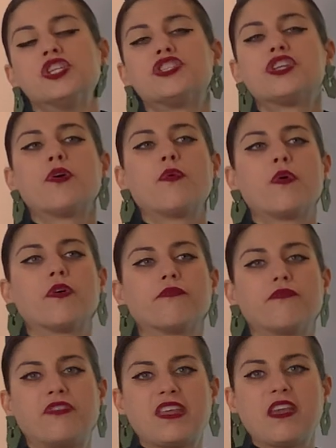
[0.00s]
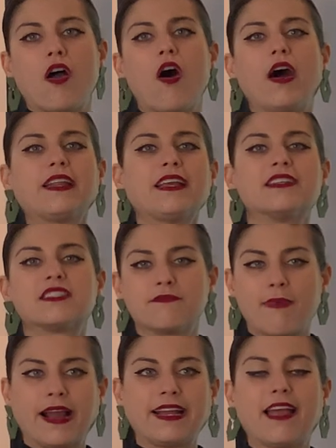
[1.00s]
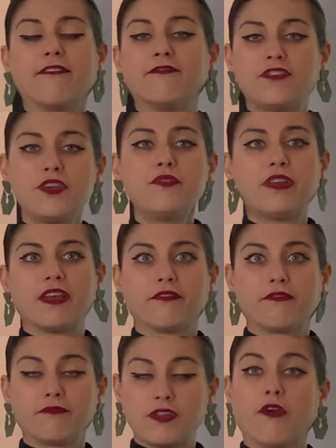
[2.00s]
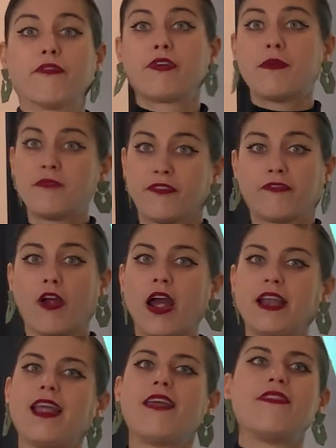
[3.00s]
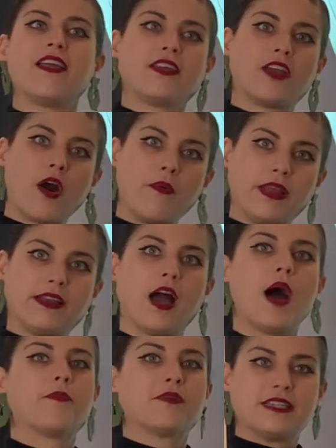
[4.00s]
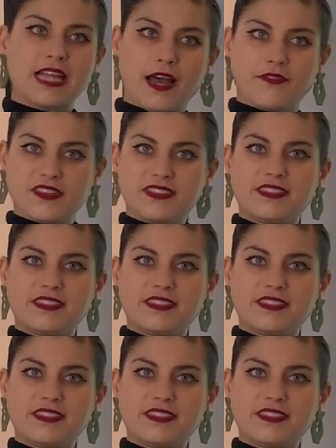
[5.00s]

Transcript: so the audience might have viewed it, you know, from the front and then going up or down the